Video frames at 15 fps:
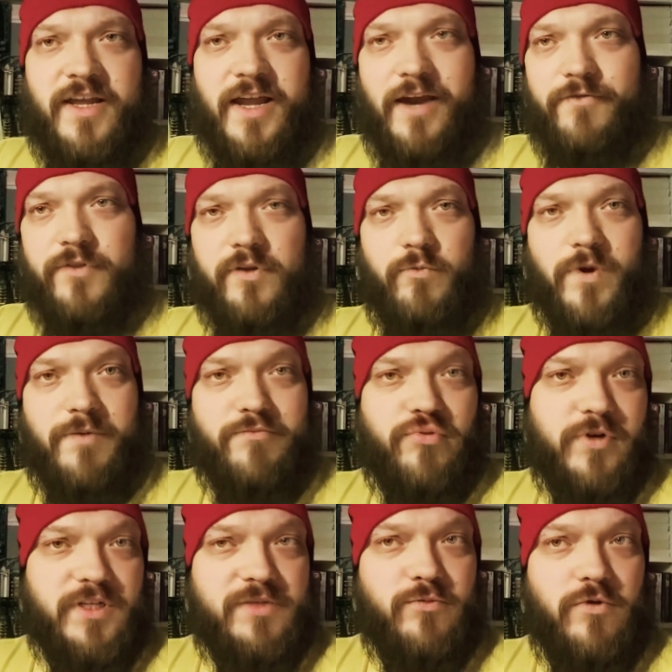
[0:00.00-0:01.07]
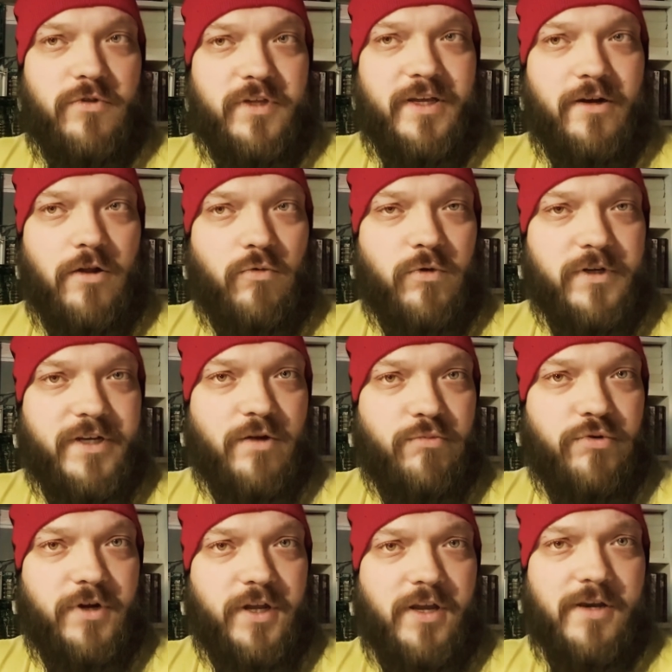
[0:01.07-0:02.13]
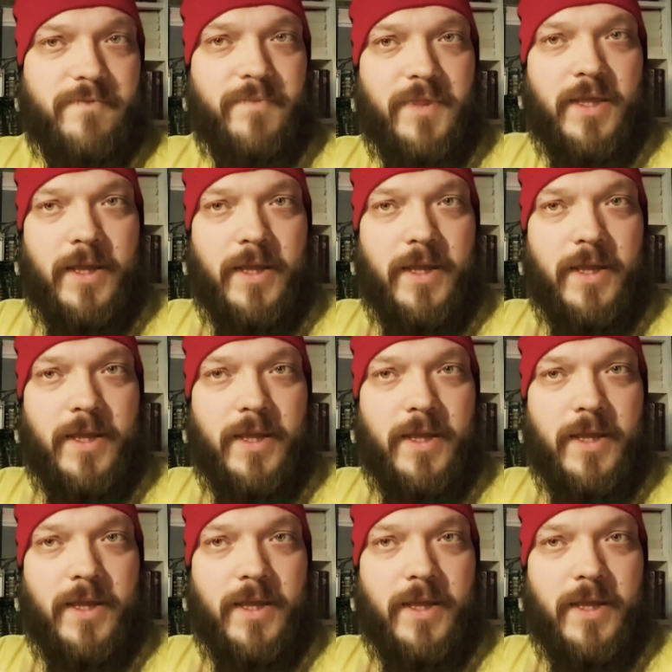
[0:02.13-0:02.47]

Everything went pretty smoothly. It all worked out pretty good.